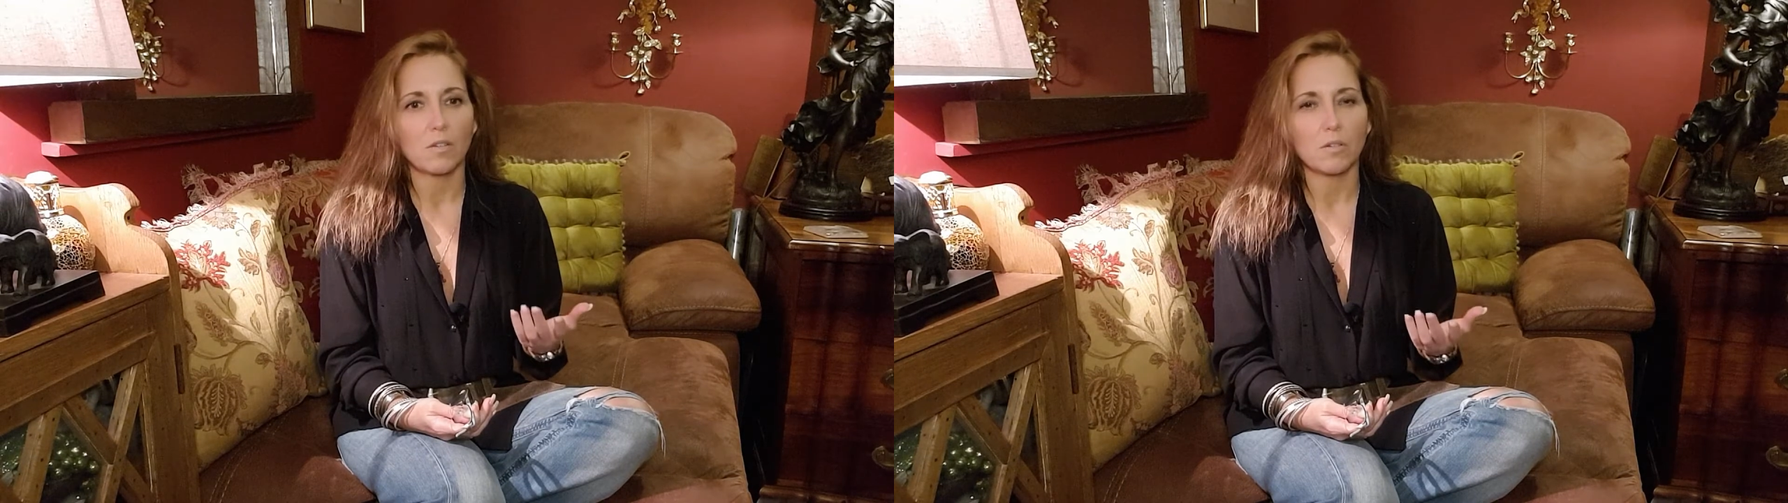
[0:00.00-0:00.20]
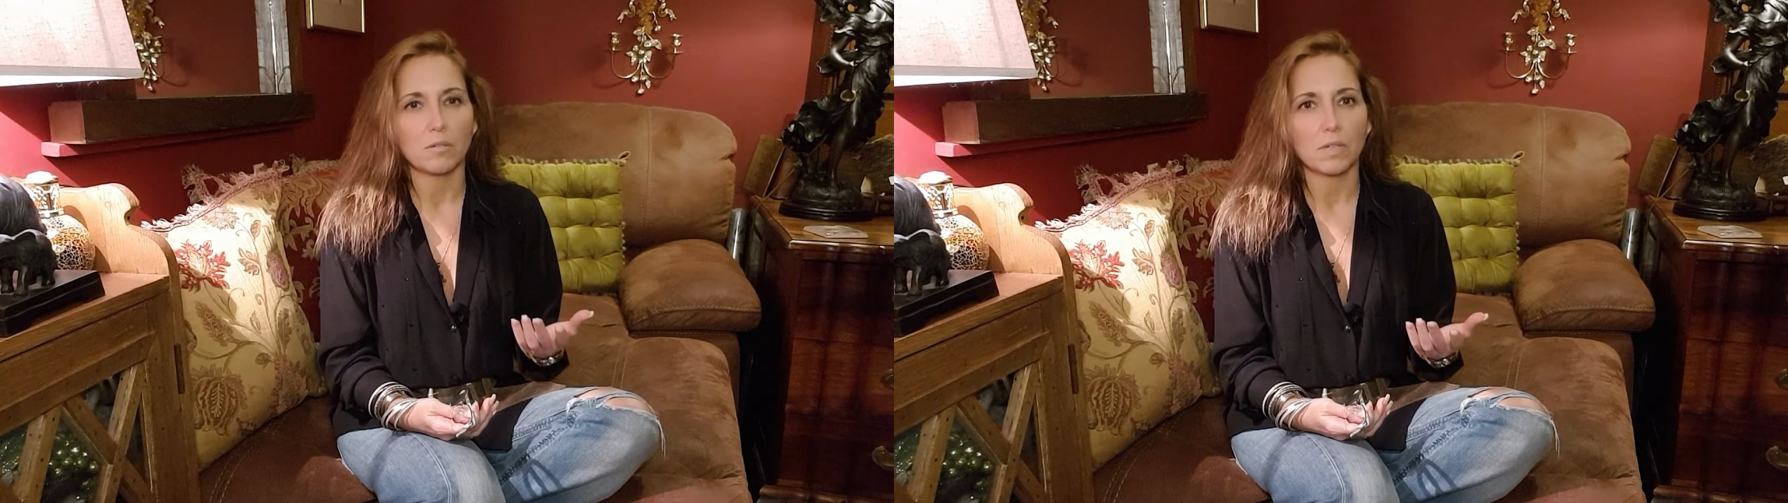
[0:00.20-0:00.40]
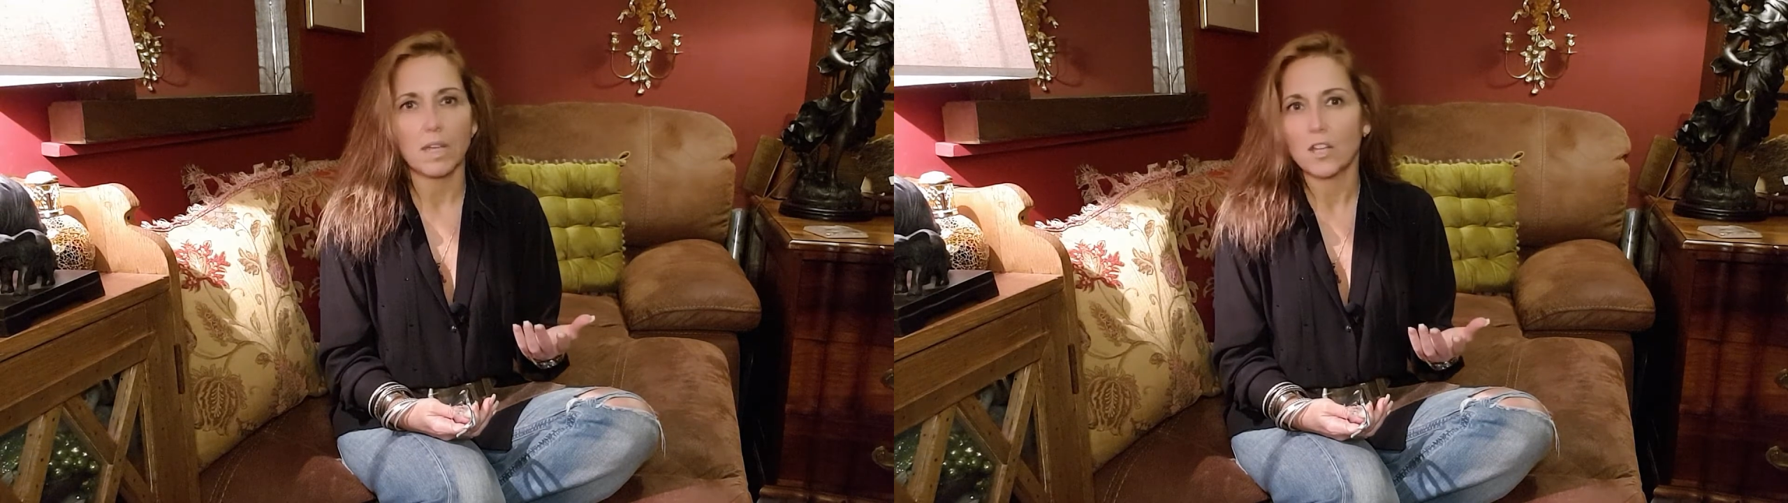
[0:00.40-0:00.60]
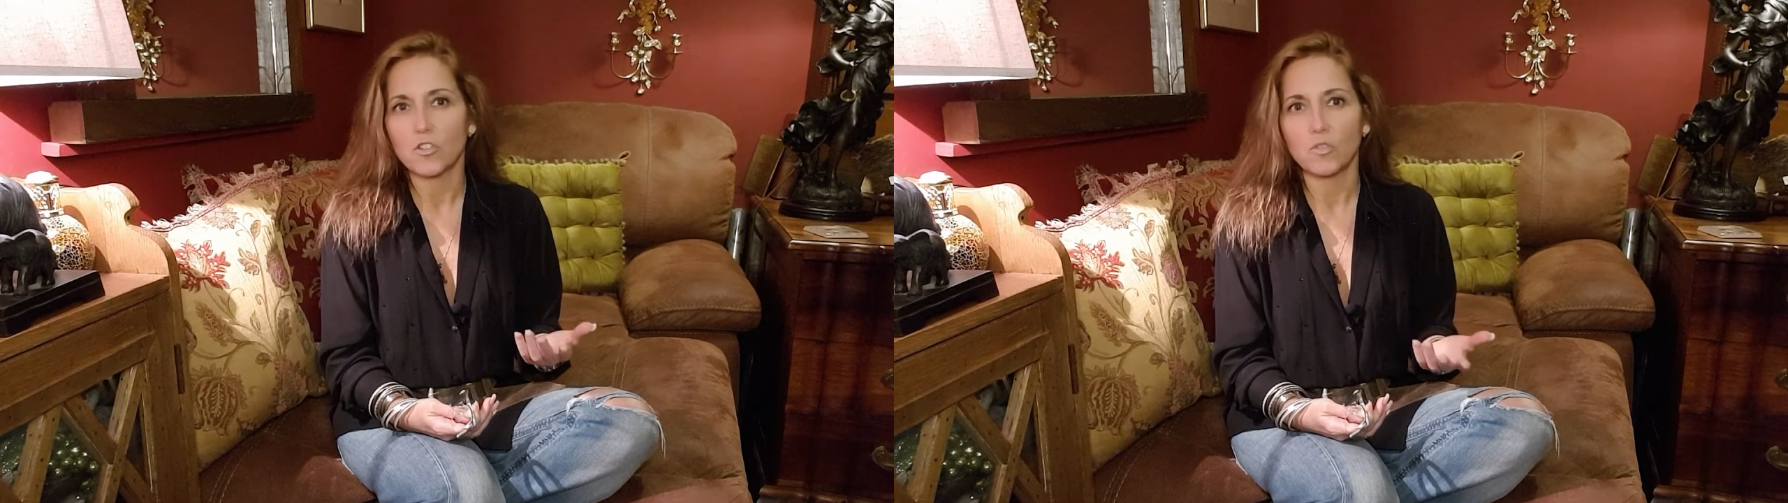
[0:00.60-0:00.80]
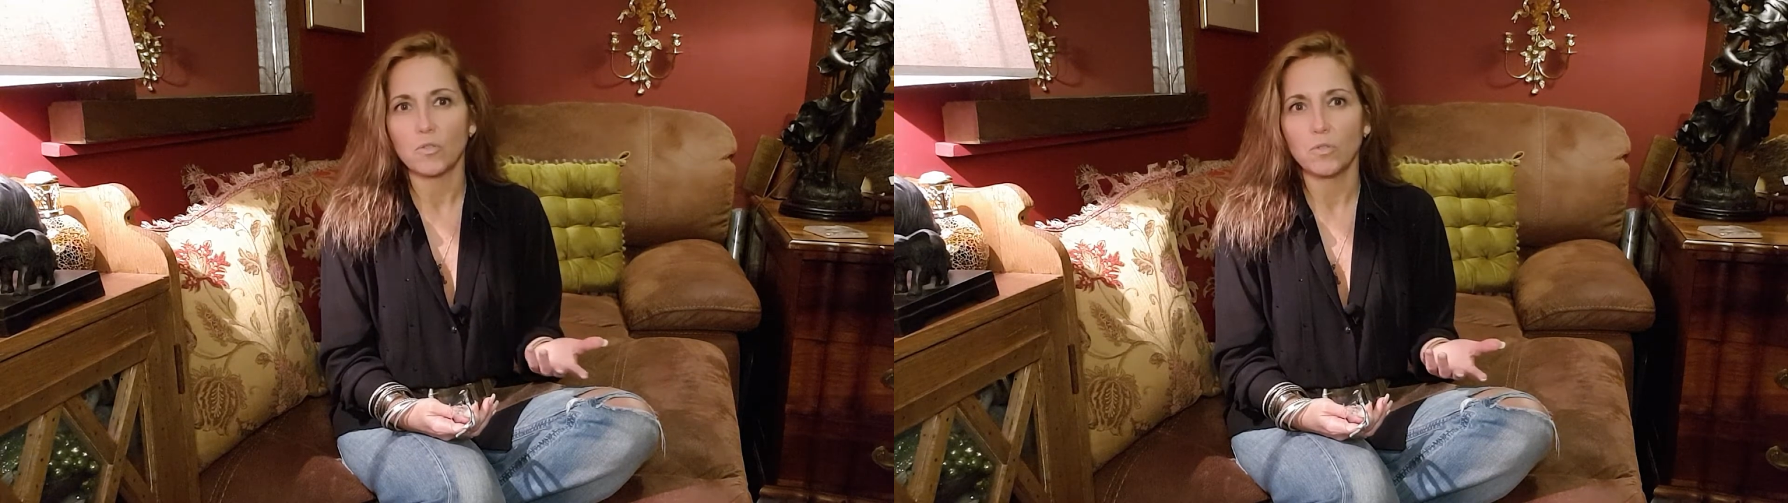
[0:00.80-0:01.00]
on
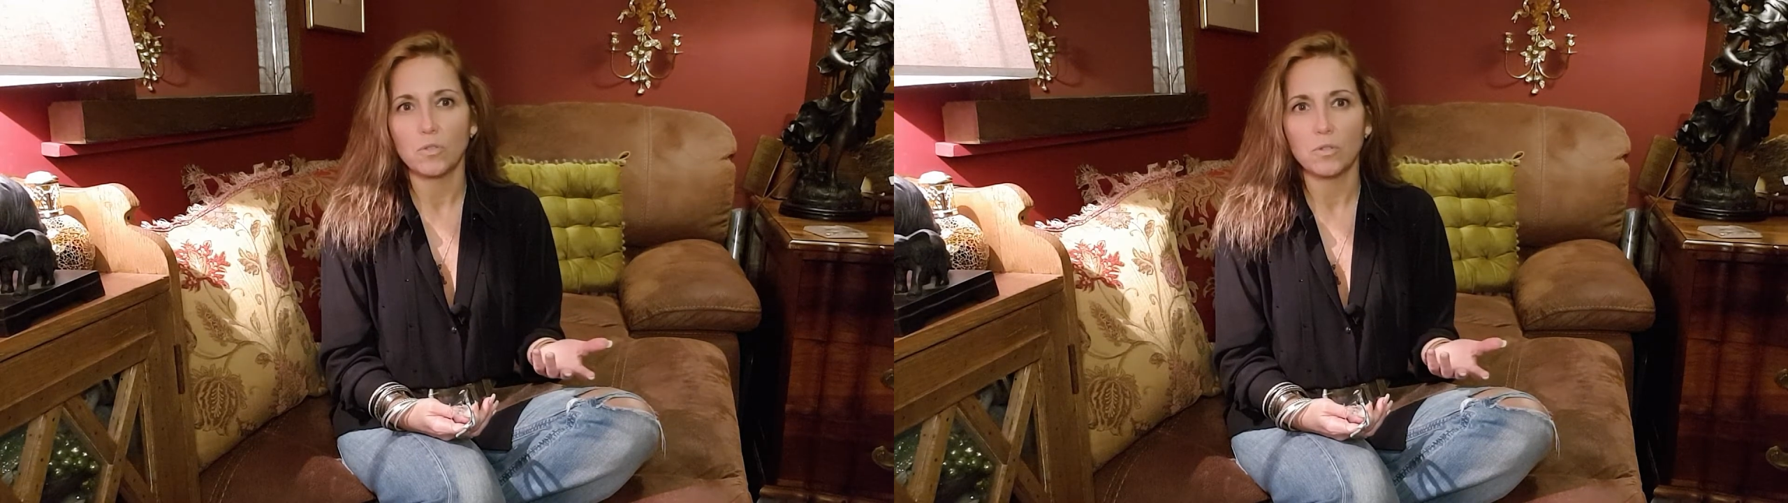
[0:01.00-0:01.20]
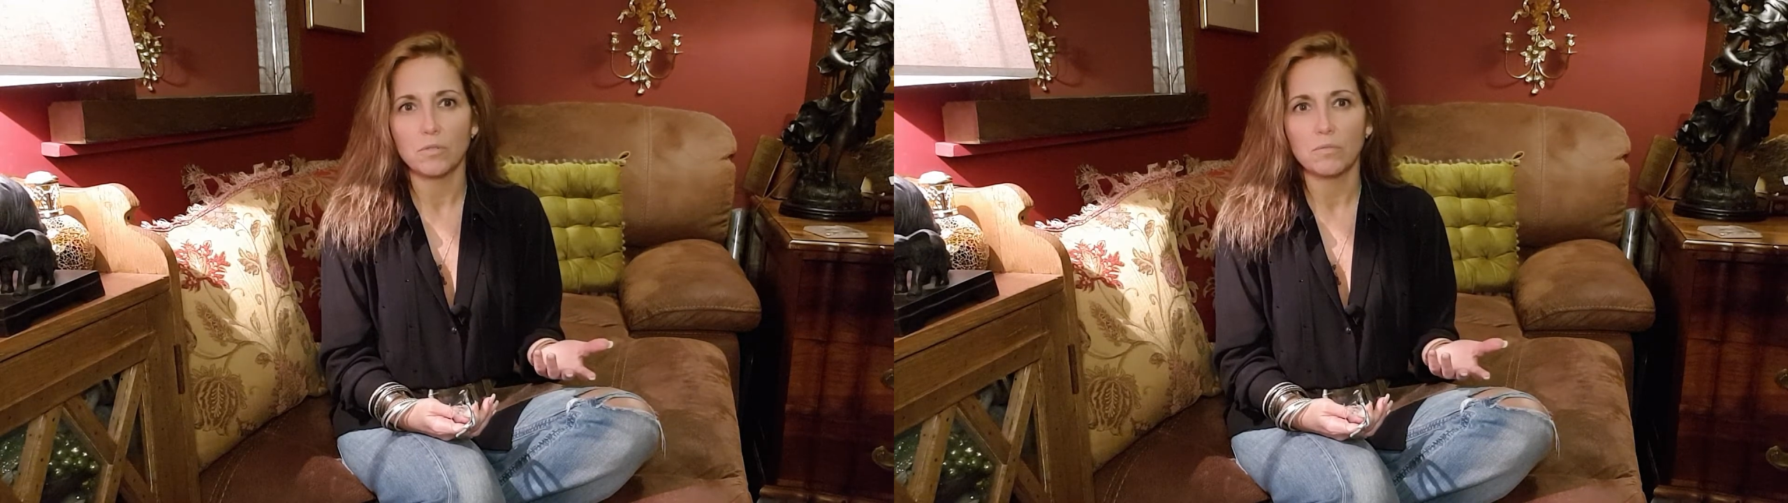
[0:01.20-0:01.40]
casual